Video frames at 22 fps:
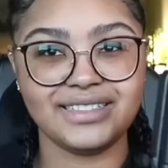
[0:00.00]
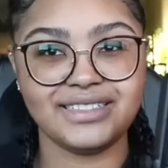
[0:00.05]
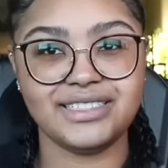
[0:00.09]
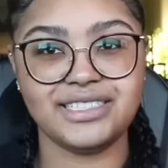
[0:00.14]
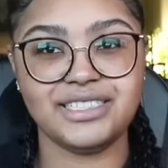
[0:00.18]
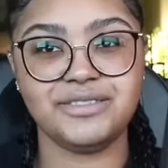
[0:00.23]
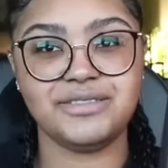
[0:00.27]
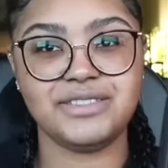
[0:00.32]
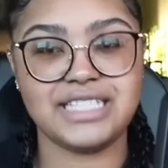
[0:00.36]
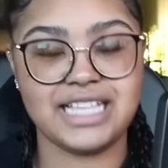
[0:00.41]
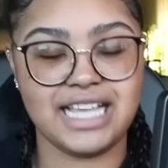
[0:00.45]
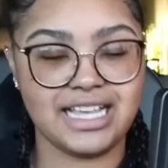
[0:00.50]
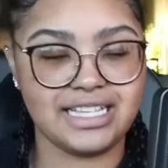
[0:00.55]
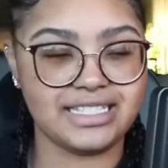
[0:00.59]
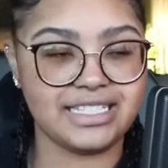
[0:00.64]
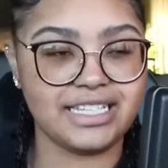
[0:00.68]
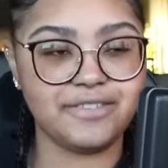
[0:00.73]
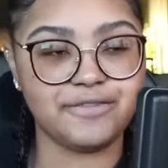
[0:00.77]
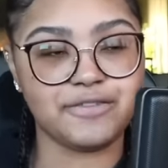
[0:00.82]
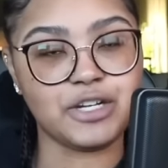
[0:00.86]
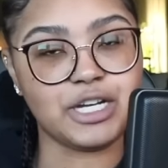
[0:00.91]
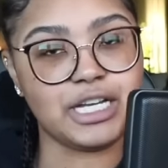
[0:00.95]
She was
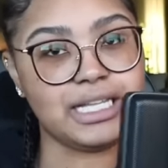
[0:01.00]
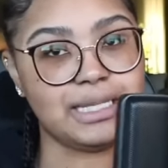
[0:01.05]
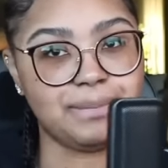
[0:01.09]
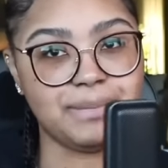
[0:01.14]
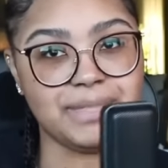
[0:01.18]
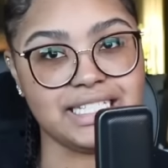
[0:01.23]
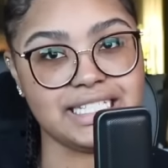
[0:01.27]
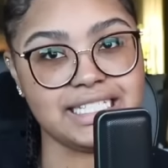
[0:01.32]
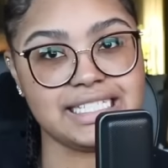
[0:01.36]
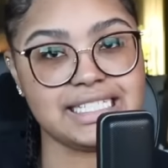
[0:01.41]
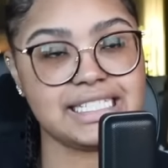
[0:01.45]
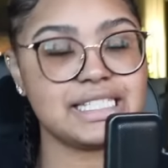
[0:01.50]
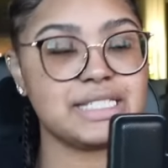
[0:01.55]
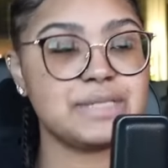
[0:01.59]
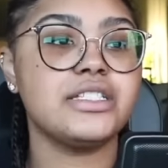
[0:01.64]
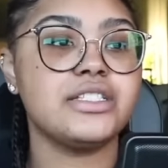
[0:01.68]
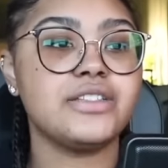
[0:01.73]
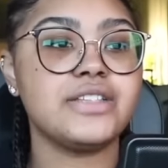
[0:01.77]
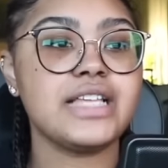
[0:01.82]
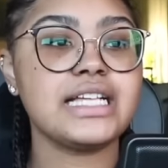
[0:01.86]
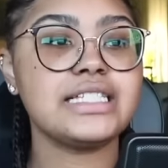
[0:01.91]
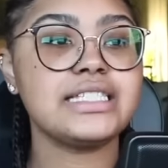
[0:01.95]
asking for uppies.
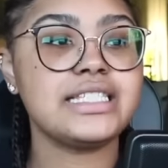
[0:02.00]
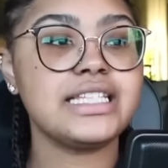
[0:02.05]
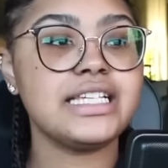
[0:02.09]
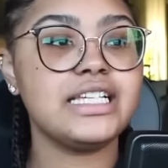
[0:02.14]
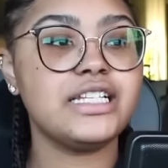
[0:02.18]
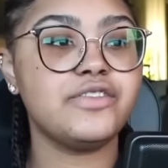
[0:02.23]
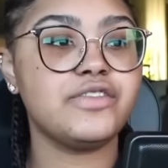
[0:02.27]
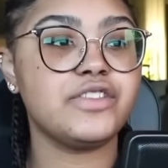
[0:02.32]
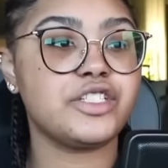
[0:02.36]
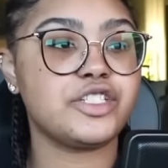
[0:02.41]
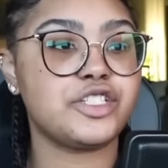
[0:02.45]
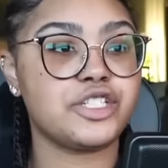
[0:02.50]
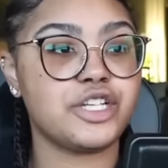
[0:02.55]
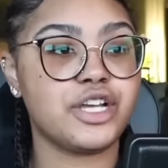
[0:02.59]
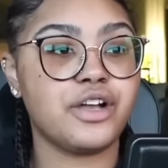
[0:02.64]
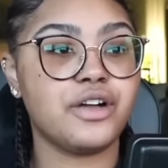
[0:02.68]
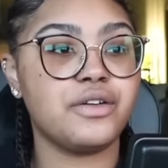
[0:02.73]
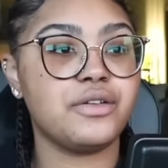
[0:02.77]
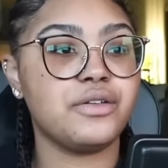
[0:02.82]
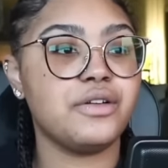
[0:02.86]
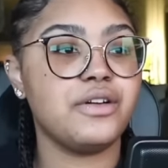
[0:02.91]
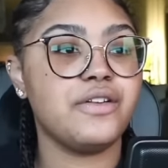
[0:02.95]
So that's the end of the
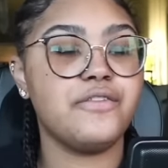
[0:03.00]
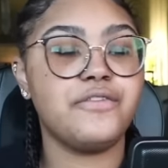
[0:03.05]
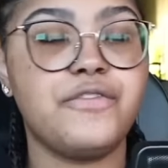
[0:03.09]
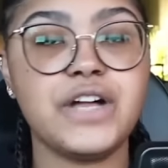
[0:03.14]
show.